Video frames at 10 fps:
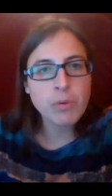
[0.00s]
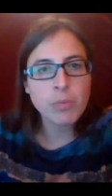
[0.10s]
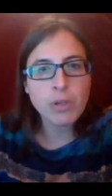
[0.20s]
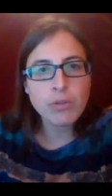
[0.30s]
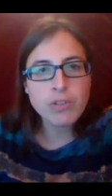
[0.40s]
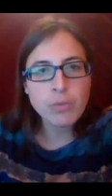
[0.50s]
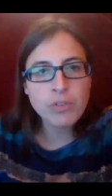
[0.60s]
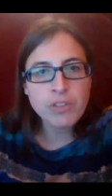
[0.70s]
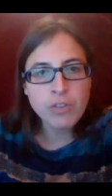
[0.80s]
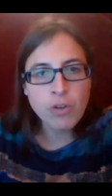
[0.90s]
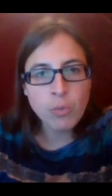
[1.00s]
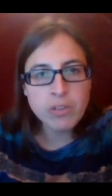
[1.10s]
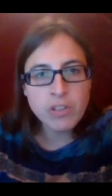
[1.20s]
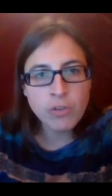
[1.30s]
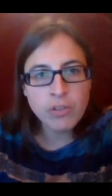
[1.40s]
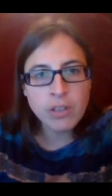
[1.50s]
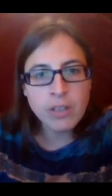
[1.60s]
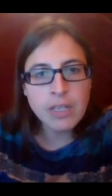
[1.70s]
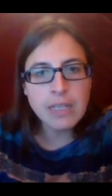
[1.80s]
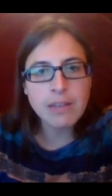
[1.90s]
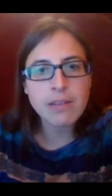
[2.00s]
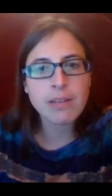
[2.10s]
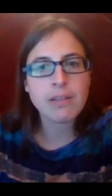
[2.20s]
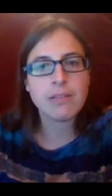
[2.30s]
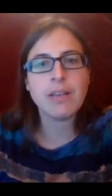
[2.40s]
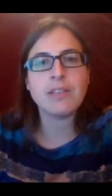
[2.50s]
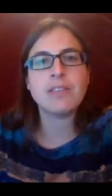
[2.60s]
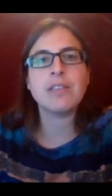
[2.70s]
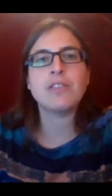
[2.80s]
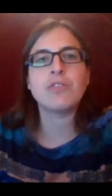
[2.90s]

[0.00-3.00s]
But we also want to know what's underneath that sea